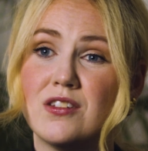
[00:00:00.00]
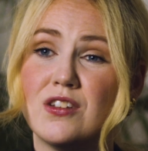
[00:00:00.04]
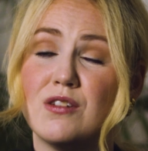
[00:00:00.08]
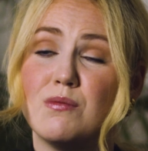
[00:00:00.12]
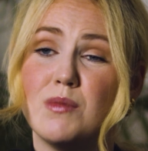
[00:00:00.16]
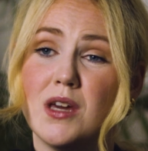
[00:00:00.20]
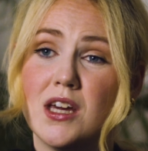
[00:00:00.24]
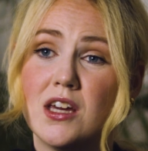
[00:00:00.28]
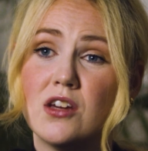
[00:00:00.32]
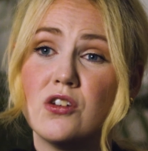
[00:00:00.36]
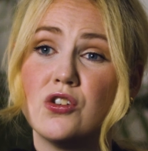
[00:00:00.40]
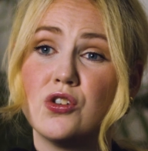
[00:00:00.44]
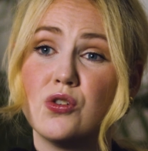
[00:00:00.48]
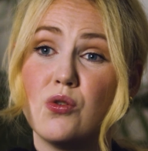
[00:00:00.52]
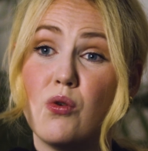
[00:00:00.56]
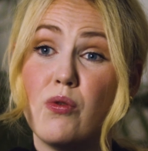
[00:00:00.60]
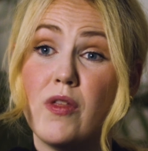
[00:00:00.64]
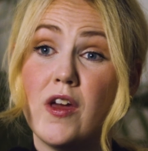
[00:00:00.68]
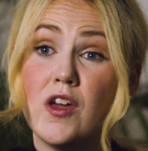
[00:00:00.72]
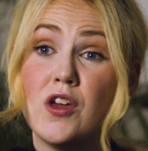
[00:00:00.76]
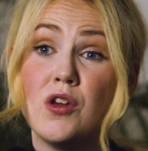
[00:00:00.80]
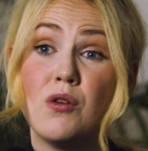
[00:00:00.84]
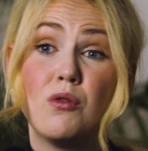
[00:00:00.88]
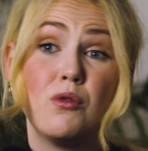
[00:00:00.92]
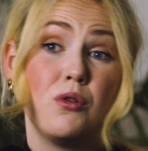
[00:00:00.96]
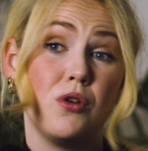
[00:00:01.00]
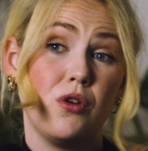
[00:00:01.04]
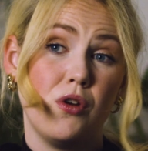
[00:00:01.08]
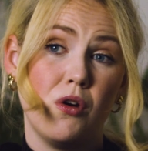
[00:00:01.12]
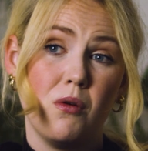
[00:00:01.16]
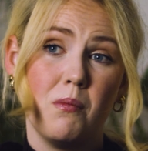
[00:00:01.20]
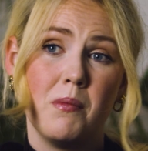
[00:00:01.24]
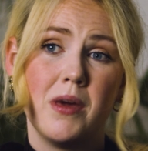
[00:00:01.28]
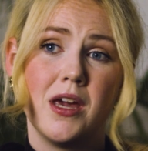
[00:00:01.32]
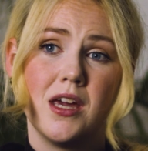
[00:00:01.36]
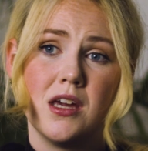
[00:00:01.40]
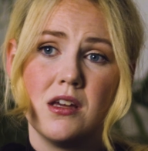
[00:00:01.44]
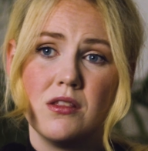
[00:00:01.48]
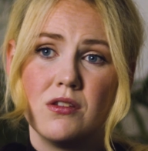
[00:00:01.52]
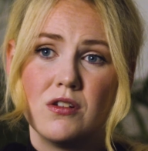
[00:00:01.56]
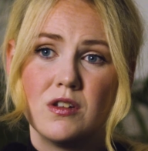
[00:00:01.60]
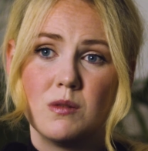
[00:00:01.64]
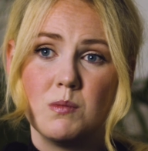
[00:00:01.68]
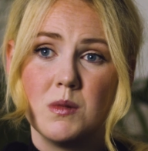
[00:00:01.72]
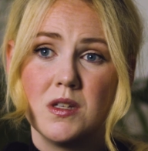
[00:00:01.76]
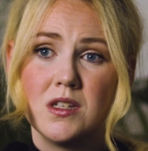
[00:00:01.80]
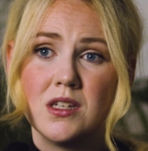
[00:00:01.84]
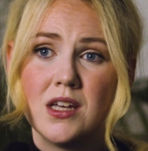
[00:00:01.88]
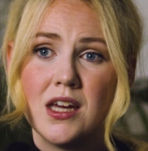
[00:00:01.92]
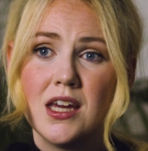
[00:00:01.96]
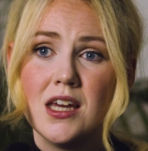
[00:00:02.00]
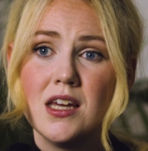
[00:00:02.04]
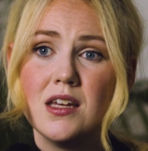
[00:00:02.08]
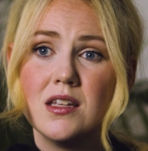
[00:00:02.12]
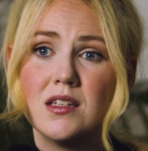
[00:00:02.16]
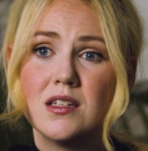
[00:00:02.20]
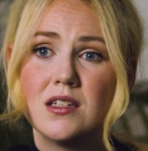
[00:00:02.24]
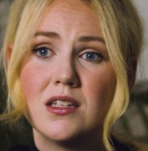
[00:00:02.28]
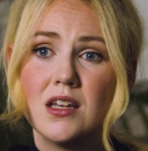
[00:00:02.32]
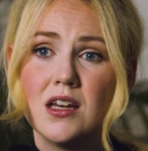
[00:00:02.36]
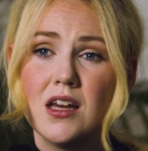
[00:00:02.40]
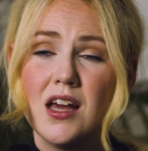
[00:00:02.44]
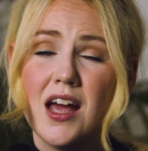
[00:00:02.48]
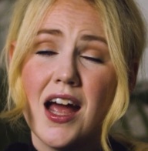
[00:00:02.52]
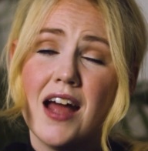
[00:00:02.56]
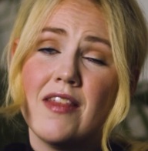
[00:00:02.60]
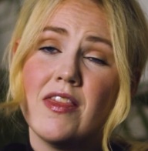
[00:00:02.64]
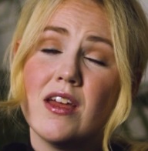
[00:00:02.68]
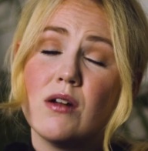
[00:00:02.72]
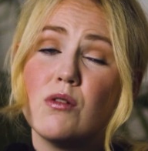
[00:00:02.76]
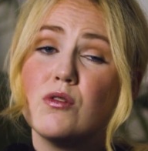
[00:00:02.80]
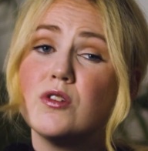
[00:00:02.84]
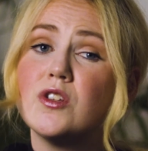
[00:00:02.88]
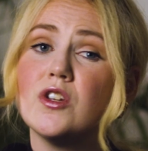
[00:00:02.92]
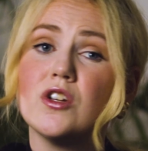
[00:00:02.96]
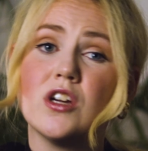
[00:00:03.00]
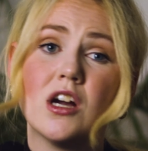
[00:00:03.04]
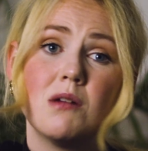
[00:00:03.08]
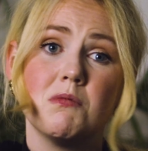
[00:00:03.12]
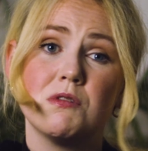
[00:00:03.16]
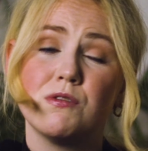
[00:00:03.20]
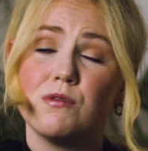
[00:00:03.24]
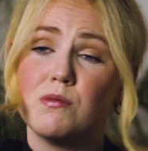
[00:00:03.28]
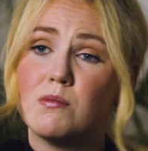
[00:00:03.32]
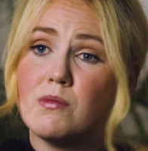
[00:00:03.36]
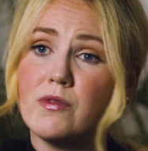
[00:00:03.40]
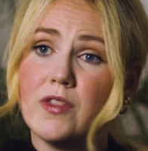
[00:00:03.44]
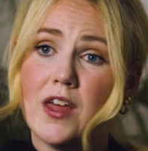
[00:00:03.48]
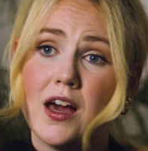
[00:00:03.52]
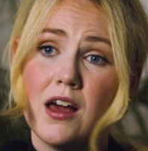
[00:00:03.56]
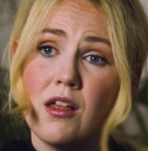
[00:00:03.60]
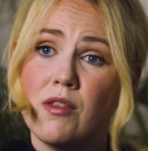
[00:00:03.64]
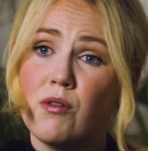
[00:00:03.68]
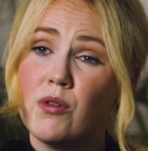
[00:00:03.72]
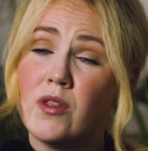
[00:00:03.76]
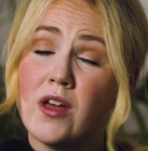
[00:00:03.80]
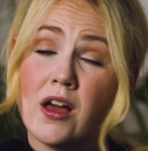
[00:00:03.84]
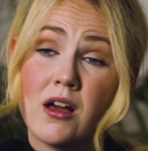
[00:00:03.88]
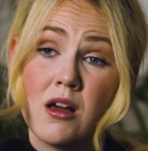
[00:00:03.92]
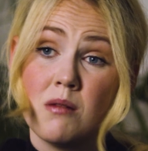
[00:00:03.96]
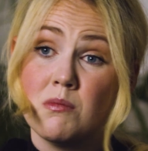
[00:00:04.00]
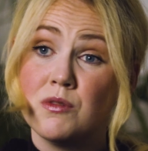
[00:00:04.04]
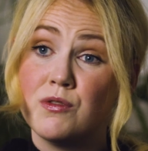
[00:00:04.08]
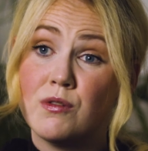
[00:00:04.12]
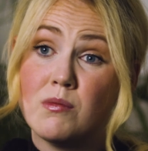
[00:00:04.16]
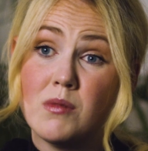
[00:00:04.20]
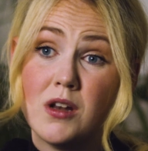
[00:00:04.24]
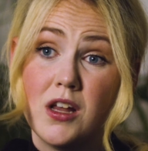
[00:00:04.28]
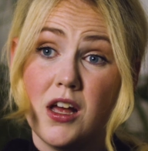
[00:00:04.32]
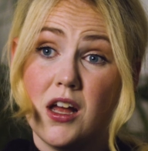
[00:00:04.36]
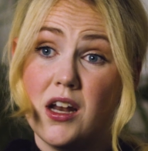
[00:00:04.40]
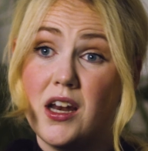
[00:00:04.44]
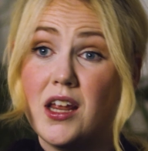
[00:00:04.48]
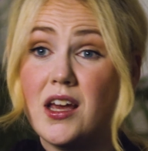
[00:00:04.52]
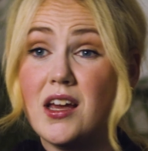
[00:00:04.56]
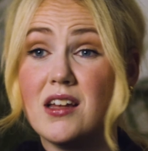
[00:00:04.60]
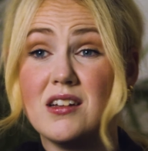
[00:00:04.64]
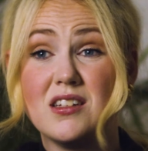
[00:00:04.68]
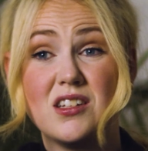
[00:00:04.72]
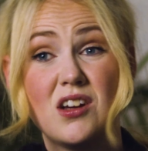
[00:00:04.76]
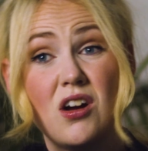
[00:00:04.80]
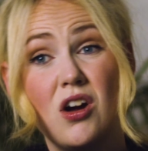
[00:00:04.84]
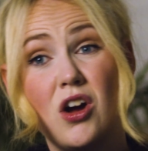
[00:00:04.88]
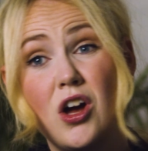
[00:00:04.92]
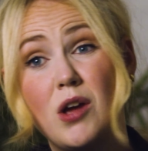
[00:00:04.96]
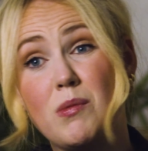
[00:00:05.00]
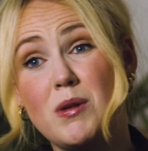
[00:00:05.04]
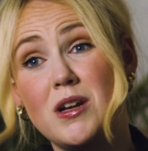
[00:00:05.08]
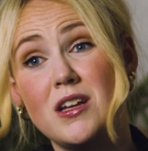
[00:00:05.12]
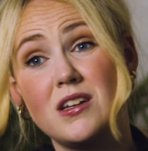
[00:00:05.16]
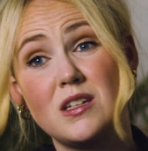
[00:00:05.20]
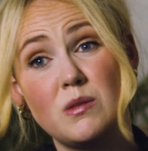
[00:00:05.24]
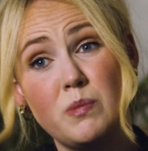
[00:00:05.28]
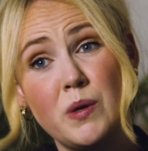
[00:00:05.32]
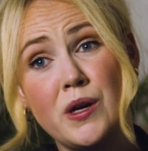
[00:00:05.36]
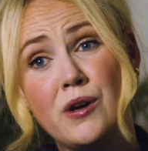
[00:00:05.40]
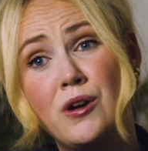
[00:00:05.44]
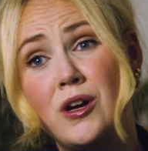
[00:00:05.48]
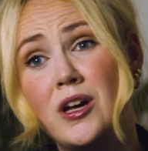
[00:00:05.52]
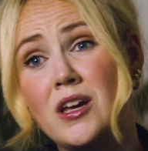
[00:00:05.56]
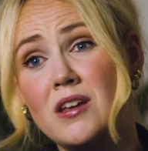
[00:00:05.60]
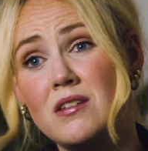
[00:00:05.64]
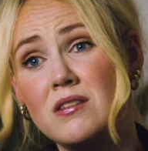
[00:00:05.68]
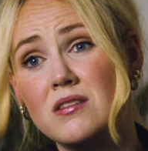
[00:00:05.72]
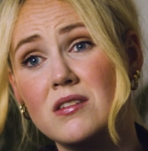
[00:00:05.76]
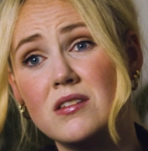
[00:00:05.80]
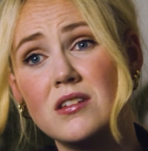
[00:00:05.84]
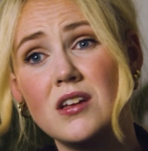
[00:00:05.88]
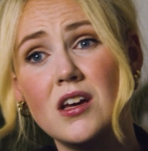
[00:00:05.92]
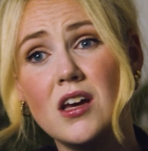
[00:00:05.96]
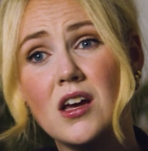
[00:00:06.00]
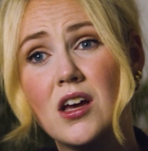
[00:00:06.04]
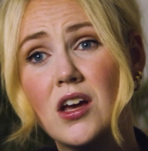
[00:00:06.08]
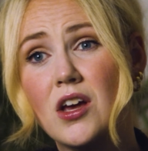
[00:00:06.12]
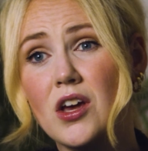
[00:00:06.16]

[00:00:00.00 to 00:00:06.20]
So making sure that you're not making those mistakes, and that also comes from that comes from learning and time and experience.